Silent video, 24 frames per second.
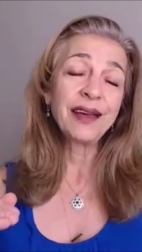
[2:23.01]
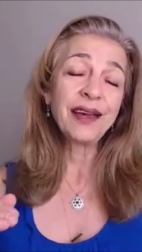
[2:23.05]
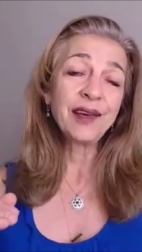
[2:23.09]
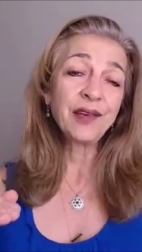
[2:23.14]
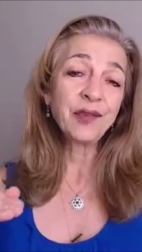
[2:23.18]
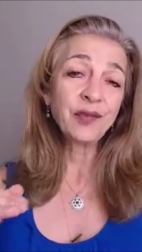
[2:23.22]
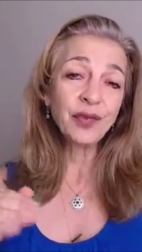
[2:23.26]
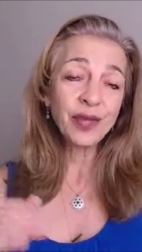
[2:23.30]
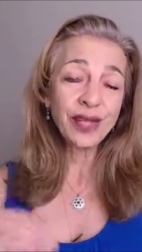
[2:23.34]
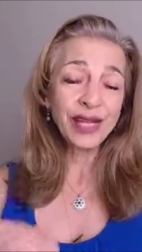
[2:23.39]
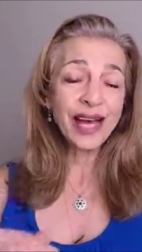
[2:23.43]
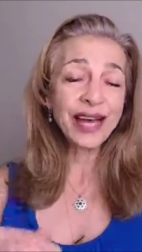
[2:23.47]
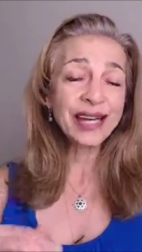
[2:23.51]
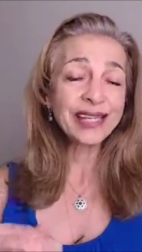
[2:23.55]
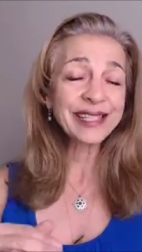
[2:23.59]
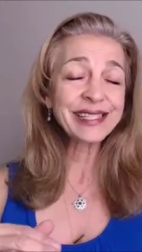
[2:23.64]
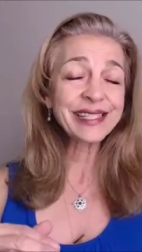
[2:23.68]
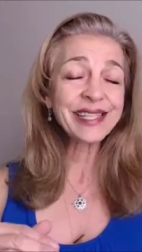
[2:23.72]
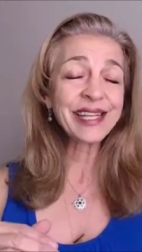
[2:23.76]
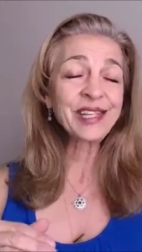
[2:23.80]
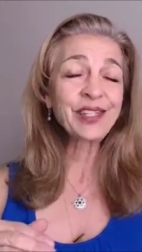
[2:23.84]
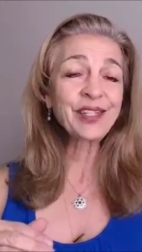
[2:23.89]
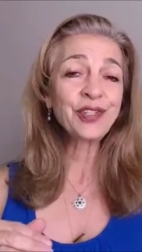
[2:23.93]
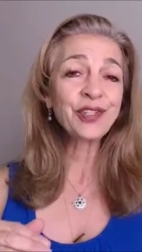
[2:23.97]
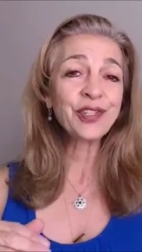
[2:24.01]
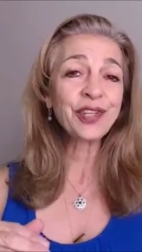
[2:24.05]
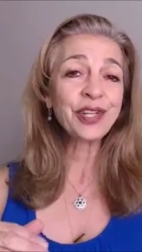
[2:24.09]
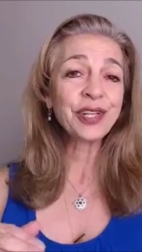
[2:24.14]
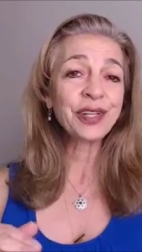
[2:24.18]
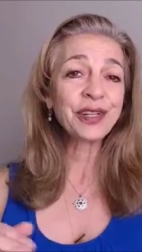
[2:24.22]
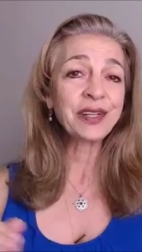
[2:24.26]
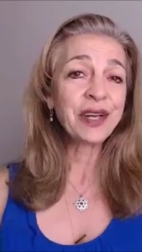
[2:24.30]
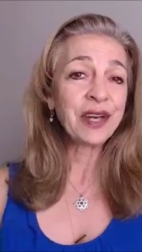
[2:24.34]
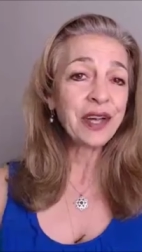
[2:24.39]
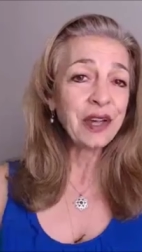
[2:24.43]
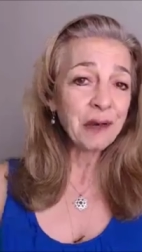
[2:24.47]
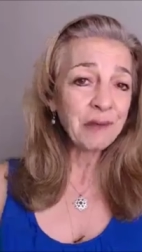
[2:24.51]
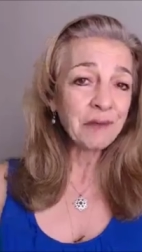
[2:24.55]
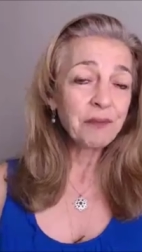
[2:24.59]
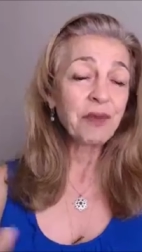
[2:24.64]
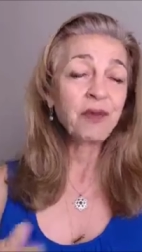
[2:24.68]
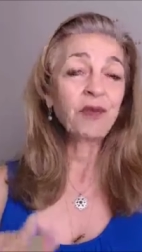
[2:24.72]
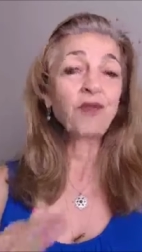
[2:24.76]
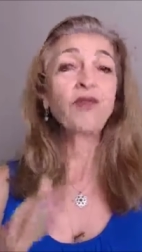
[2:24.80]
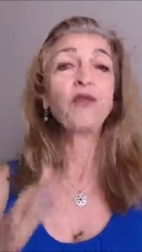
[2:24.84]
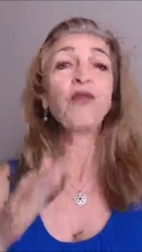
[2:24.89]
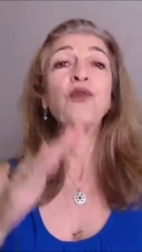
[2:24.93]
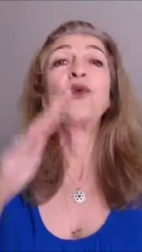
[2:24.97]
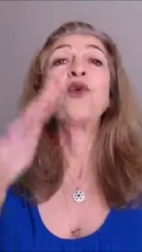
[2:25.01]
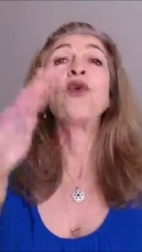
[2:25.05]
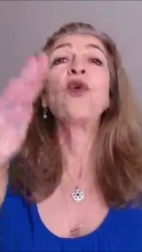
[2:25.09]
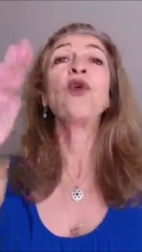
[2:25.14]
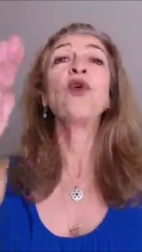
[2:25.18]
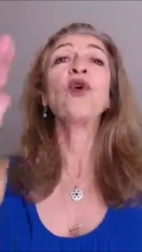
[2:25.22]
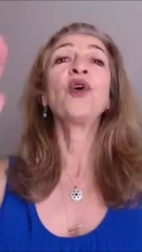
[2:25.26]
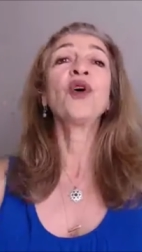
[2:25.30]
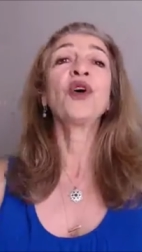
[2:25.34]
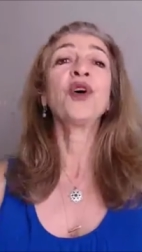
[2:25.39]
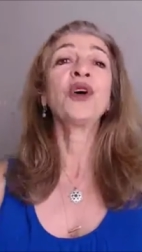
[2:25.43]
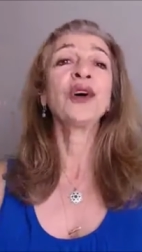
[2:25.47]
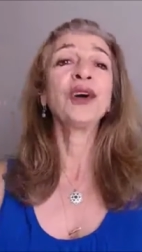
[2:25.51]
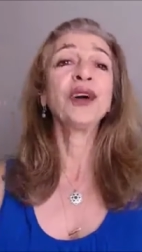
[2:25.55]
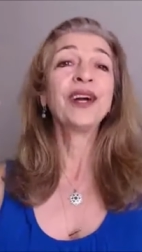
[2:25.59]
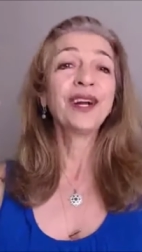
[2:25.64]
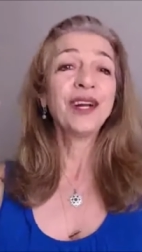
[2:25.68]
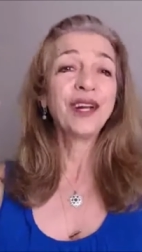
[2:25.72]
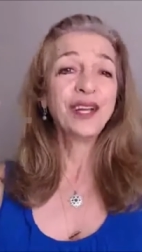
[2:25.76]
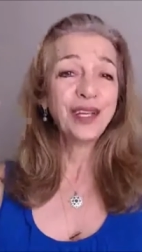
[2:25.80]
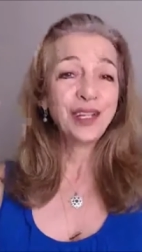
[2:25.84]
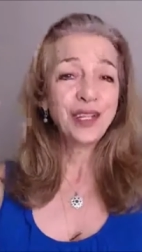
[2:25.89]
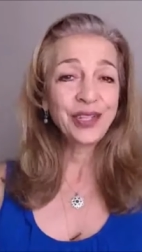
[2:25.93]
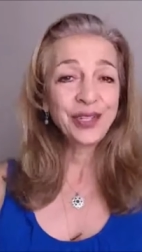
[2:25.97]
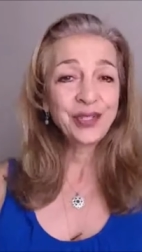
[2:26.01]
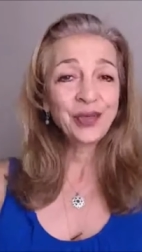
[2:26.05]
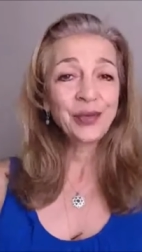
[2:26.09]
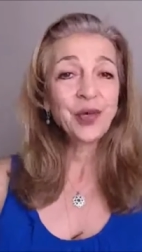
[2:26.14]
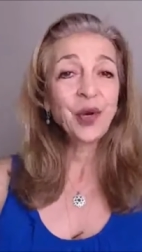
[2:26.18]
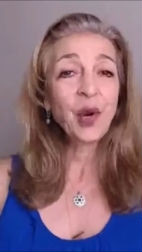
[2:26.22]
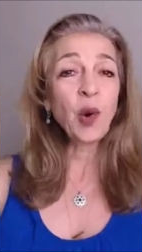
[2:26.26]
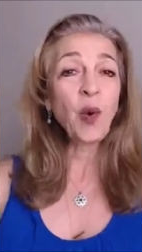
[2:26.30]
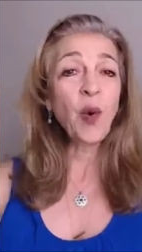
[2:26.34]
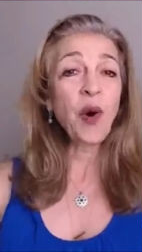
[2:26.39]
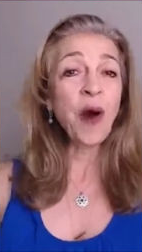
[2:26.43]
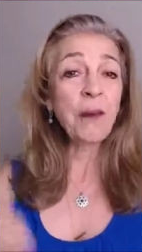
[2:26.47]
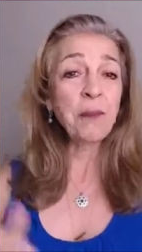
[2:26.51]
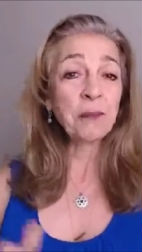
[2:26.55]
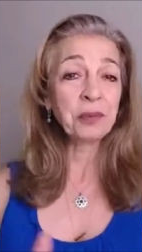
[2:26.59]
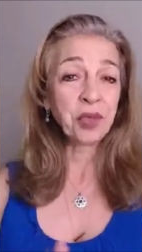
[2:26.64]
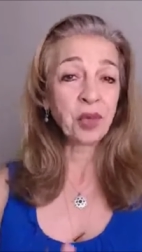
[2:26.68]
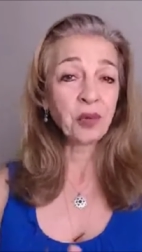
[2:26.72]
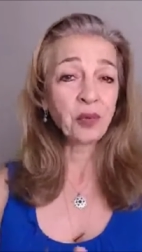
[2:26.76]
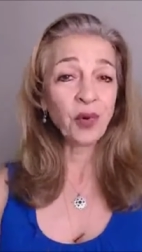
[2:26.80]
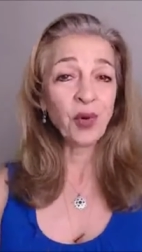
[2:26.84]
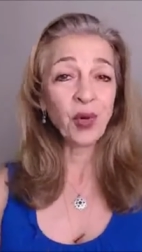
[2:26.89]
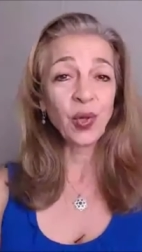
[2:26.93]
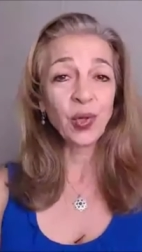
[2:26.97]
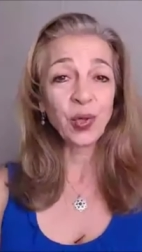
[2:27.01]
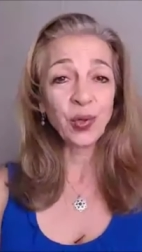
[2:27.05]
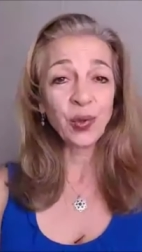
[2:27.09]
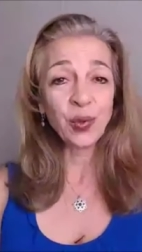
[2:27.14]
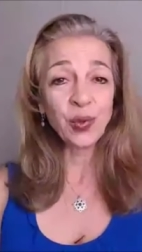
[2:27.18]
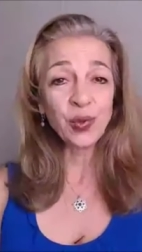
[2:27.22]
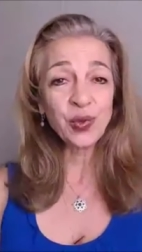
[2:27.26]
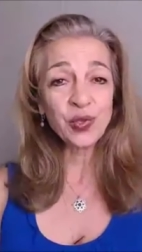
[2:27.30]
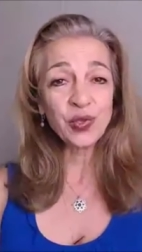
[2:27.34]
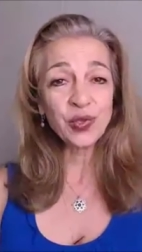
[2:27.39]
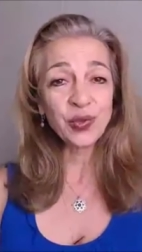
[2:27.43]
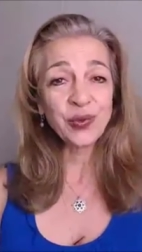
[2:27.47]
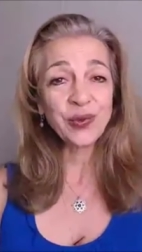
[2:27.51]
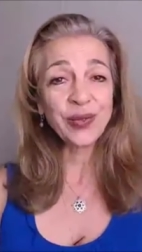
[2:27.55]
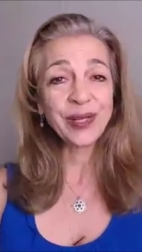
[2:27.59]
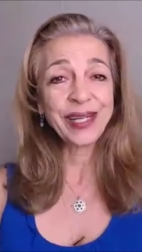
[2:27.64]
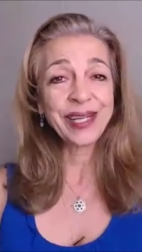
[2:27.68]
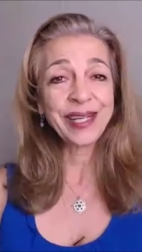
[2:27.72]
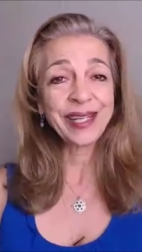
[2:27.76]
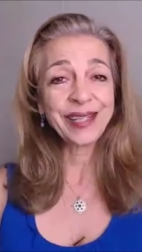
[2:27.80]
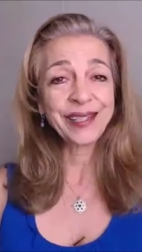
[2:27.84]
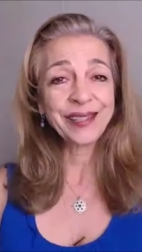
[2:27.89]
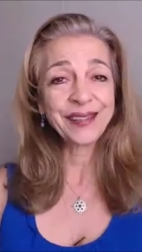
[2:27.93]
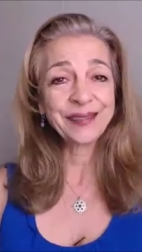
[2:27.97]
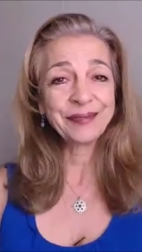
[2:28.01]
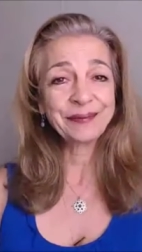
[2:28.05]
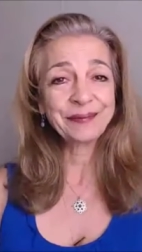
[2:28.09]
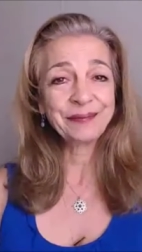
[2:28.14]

and relaxation before you go up the roller coaster again.